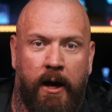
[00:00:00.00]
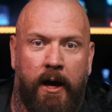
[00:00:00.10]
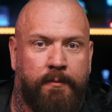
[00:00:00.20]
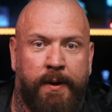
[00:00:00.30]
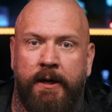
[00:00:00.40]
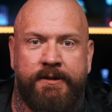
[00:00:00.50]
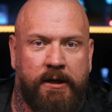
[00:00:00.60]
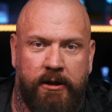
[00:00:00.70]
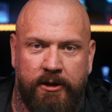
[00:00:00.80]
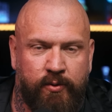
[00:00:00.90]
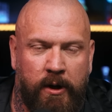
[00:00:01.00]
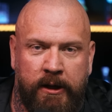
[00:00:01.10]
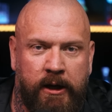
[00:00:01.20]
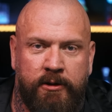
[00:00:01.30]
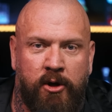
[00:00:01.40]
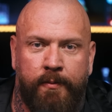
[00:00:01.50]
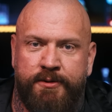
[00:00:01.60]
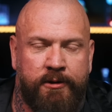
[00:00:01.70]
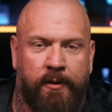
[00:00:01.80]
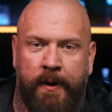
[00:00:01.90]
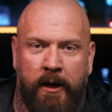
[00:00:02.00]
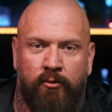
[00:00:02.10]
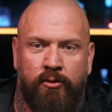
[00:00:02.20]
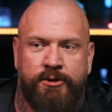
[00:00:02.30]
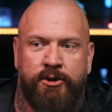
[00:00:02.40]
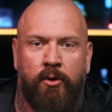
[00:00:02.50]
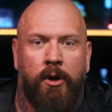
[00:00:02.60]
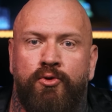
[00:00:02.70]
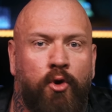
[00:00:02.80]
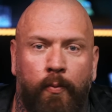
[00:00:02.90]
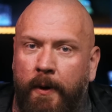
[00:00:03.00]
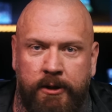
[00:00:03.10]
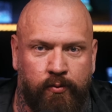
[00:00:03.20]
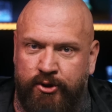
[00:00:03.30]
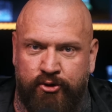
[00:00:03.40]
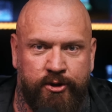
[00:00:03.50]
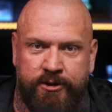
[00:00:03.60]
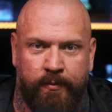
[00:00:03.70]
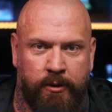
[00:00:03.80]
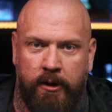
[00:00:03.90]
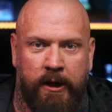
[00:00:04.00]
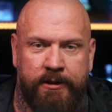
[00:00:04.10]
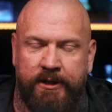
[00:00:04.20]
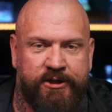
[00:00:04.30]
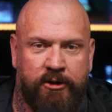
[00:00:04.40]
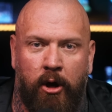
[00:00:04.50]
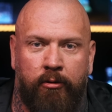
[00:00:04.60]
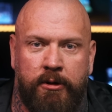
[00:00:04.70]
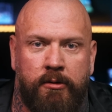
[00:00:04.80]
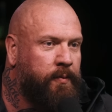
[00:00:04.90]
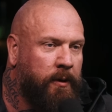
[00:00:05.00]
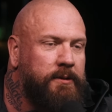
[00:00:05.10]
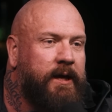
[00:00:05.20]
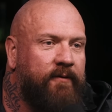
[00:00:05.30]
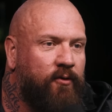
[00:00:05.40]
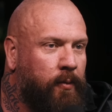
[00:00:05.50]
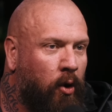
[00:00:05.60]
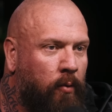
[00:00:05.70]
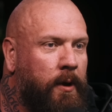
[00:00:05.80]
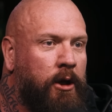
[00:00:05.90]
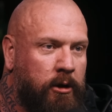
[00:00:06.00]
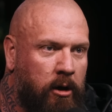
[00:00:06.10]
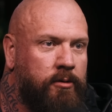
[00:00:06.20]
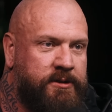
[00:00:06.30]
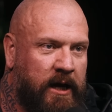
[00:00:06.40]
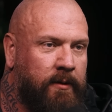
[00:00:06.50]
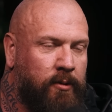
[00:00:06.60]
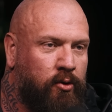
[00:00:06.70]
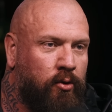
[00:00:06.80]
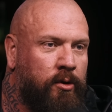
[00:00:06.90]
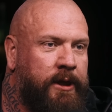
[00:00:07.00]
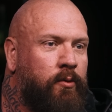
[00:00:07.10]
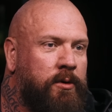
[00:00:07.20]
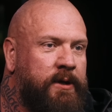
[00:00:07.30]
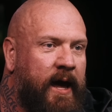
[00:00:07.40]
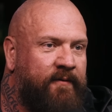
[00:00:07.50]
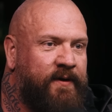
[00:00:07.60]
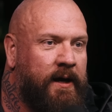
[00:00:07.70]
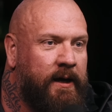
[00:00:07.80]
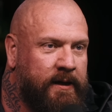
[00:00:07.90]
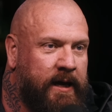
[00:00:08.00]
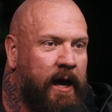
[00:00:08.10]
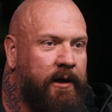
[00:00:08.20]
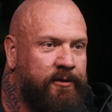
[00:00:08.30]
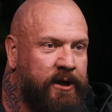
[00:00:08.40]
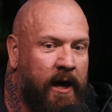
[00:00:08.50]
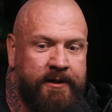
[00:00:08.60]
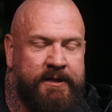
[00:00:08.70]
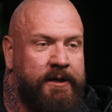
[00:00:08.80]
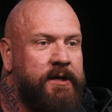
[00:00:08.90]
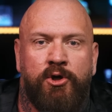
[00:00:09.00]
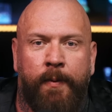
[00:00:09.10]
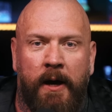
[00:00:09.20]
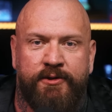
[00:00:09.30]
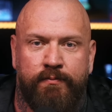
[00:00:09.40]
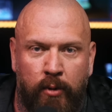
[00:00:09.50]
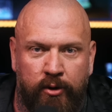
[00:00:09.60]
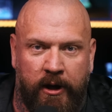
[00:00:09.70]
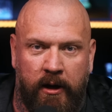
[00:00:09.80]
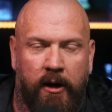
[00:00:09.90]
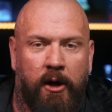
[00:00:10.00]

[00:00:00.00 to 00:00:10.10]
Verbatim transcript: and P. Diddy as well. He had cops on the payroll. So nobody was trustable in this scenario. People gave up hope a long time ago that we would ever get the answers. Tupac's mother